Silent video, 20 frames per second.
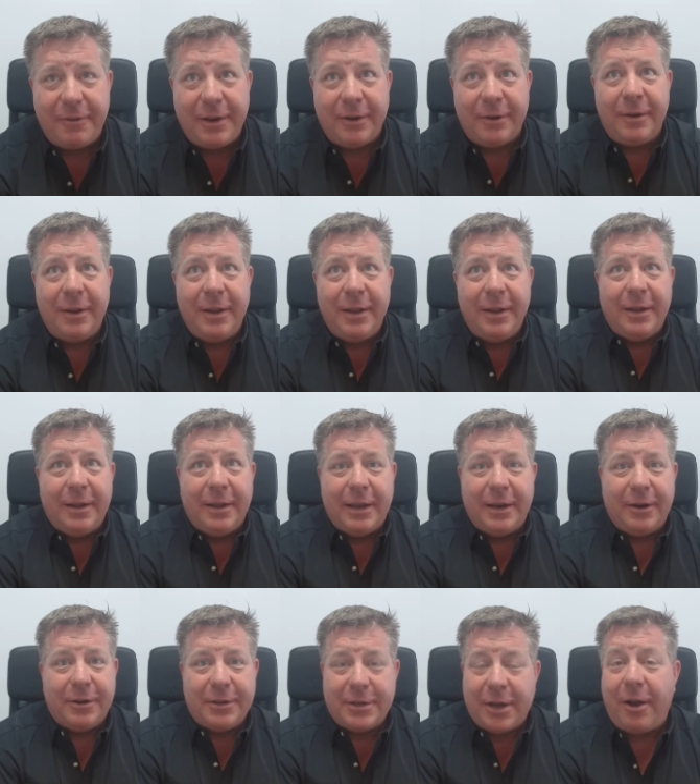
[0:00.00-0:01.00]
And you're,
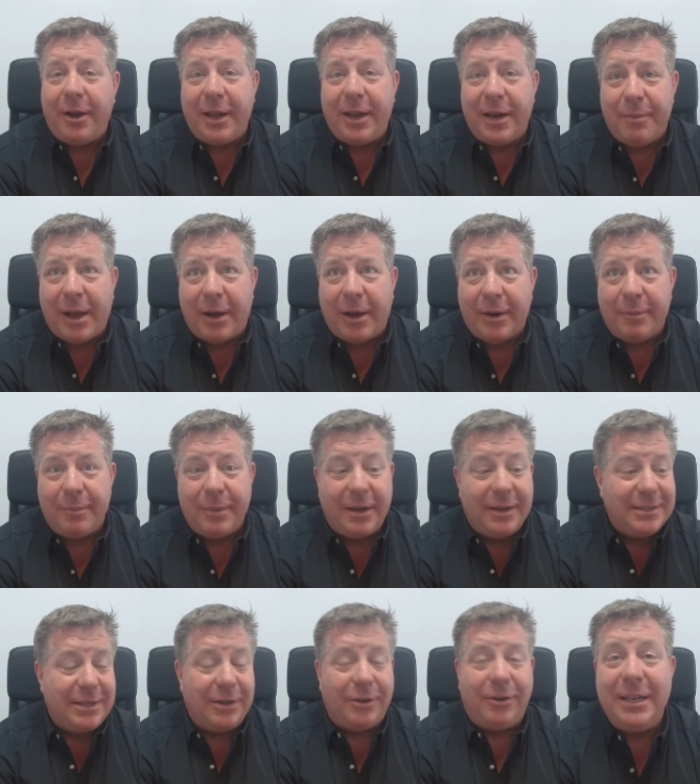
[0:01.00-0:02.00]
and you're talking about it
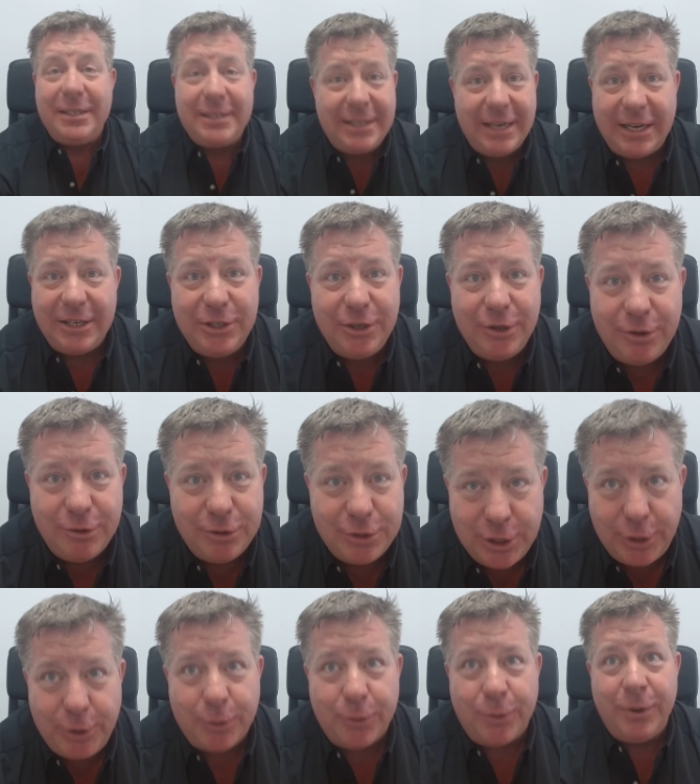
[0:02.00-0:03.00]
because they're listening to you
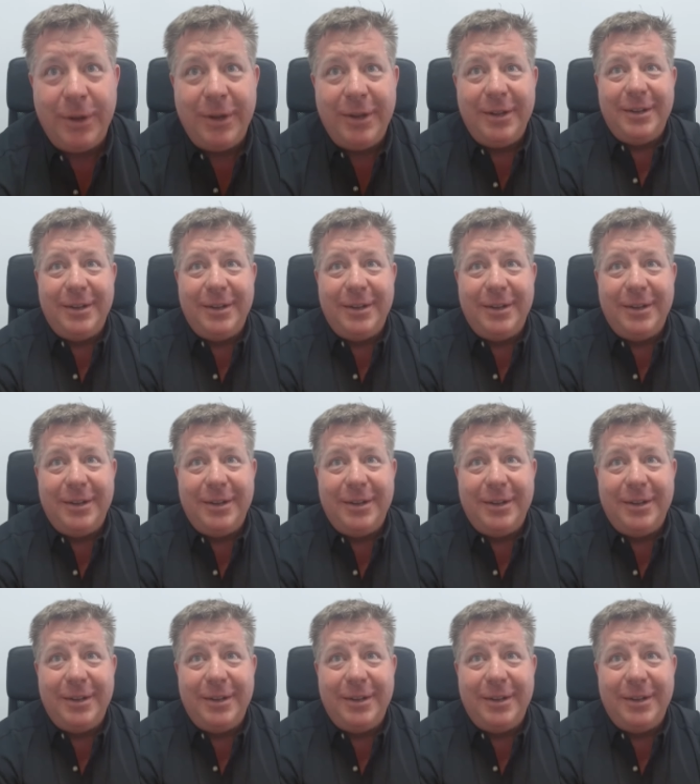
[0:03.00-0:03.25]
too.